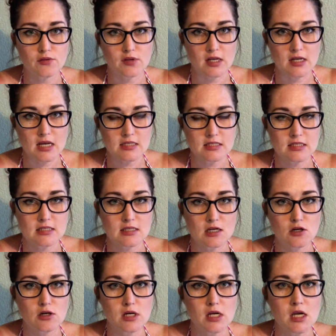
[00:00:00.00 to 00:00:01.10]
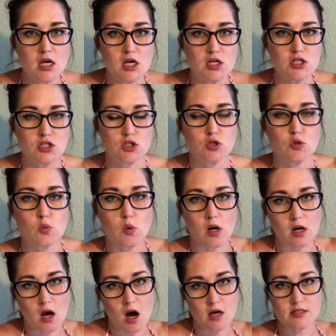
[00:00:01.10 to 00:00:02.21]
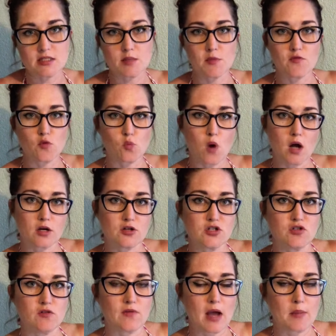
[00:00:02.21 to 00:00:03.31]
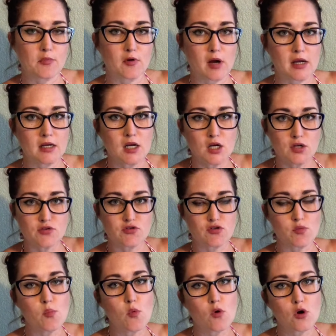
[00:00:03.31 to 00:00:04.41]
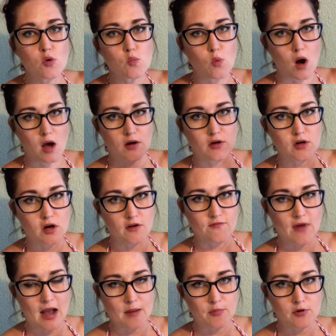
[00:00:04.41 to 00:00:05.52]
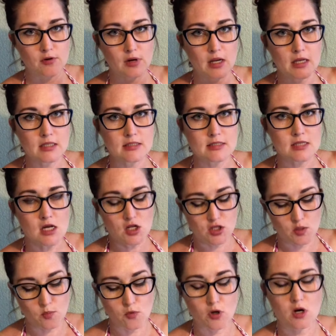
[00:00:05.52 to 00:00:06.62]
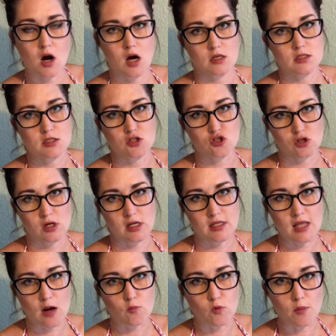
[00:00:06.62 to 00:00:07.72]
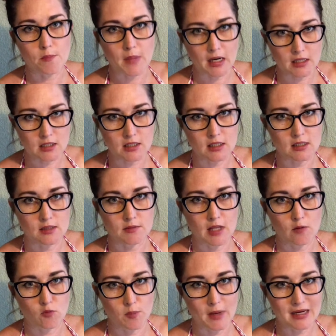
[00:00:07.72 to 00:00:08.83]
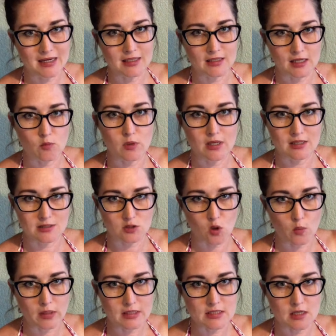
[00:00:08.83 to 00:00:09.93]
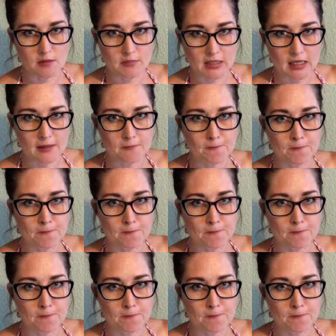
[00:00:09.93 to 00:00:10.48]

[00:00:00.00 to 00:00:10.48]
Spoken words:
than necessary to cause some of the water to evaporate. So the more water evaporates, the more concentrated that remaining liquid is going to be.